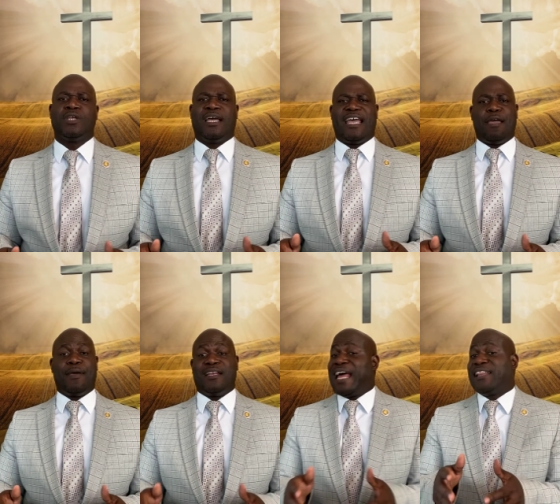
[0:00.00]
Uh,
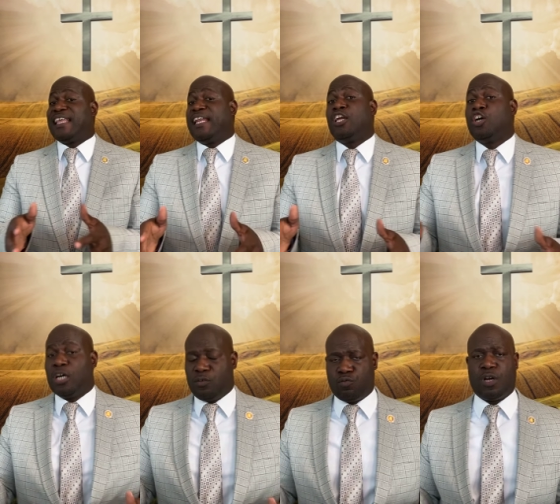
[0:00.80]
amen. Not that he
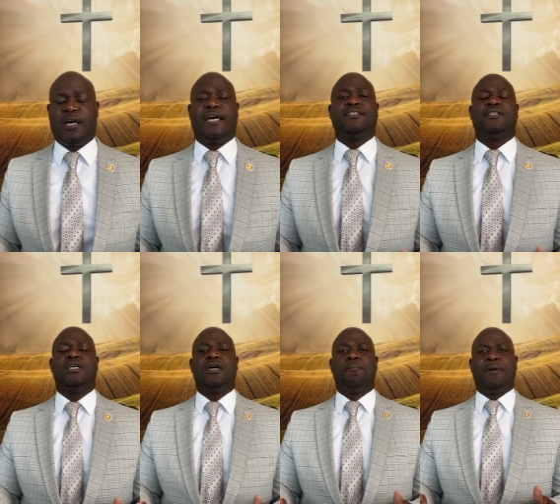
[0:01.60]
couldn't run,
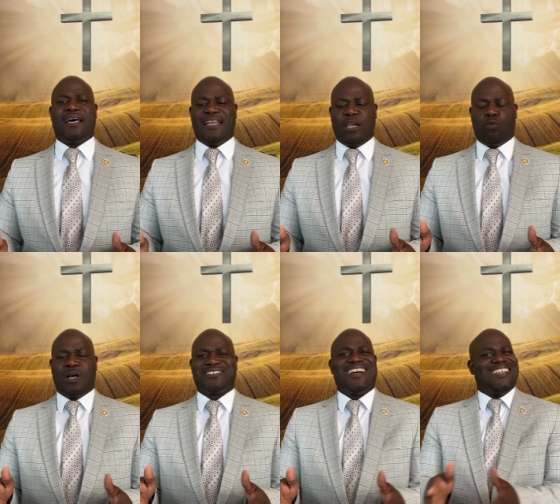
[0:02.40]
but it
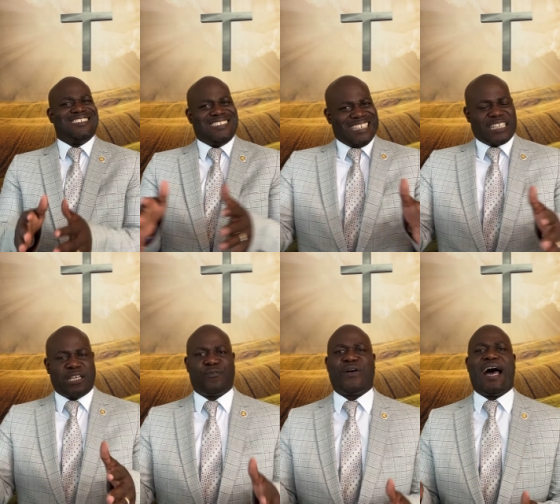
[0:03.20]
was
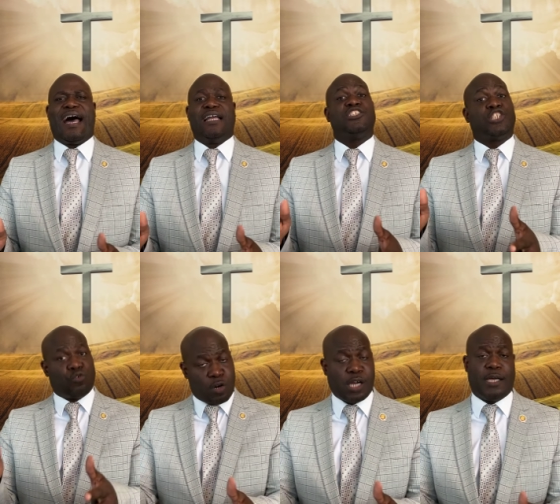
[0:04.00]
undignified to
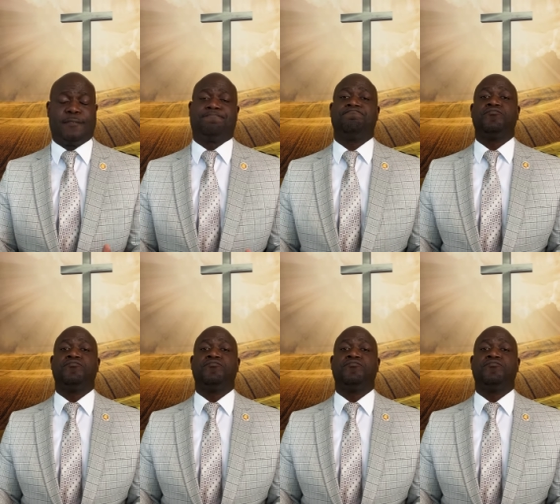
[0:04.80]
run.